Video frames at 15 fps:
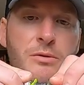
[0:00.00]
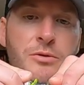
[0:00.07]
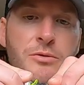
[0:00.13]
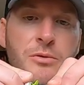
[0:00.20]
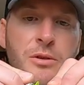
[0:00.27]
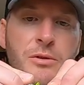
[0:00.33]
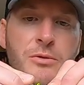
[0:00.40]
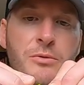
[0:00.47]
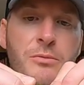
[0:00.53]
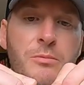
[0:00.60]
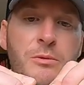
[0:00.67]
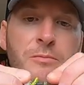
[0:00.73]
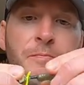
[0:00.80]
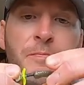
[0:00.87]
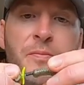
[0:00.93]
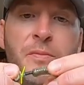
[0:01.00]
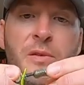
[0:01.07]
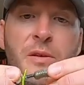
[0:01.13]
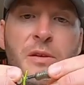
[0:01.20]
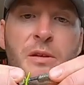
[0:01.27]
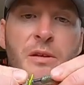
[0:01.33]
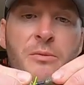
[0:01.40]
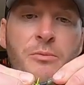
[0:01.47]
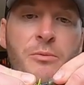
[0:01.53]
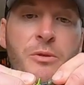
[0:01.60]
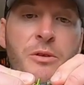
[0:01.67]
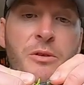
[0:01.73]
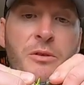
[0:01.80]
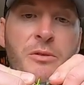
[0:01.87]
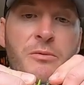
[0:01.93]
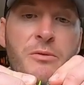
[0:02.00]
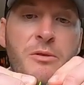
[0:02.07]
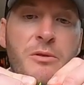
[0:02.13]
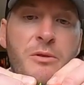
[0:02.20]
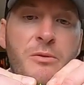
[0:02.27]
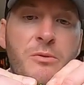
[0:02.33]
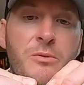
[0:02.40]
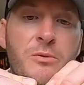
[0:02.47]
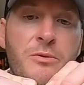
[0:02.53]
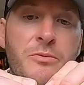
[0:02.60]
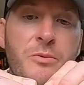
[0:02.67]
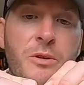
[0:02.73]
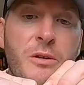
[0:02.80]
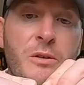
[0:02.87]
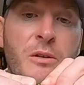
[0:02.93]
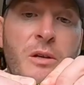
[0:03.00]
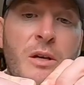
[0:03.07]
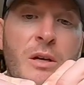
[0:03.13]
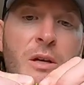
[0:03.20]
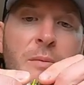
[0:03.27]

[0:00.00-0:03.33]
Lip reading: shrink tubing, and it really, really holds well.